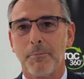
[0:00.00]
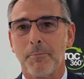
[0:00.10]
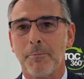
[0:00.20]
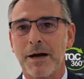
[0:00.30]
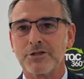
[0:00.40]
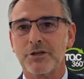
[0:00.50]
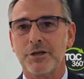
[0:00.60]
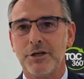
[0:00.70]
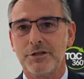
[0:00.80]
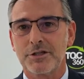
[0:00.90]
much
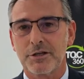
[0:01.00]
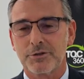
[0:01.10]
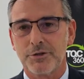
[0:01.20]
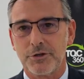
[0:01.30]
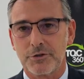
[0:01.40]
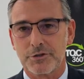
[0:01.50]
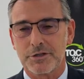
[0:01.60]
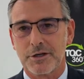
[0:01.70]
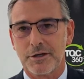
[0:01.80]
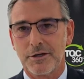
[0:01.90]
easier to
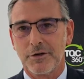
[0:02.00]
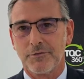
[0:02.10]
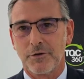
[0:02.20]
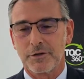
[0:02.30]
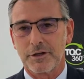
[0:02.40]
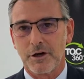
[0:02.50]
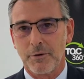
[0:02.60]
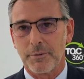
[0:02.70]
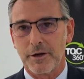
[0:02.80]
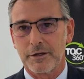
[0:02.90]
use for the
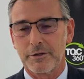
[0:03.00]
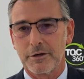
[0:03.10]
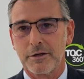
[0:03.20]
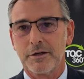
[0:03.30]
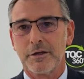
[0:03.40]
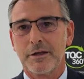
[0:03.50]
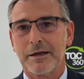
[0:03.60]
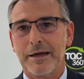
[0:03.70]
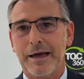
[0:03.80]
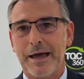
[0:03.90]
operator,
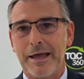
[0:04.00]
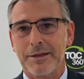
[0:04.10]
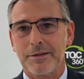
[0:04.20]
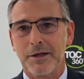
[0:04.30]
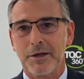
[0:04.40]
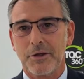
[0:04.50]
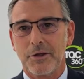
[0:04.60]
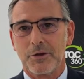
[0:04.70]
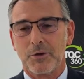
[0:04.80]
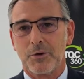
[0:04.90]
and
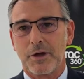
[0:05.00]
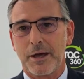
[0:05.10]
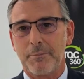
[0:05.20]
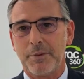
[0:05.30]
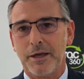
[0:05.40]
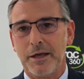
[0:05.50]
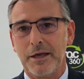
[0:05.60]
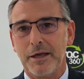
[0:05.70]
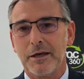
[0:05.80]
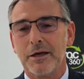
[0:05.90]
who can be